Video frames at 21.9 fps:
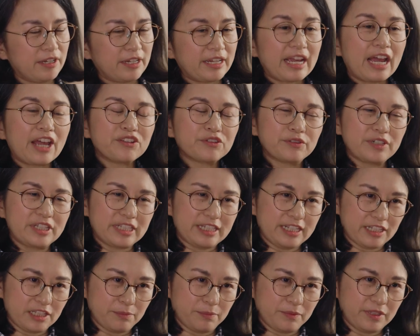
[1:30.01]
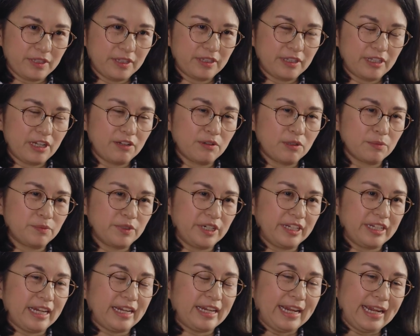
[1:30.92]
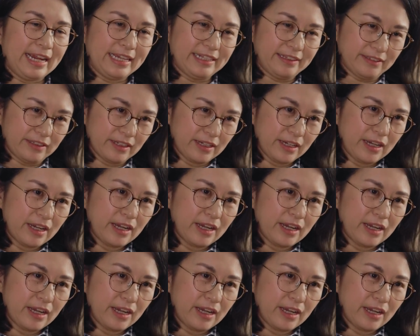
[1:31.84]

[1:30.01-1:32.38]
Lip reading: Catholicism they were bringing in.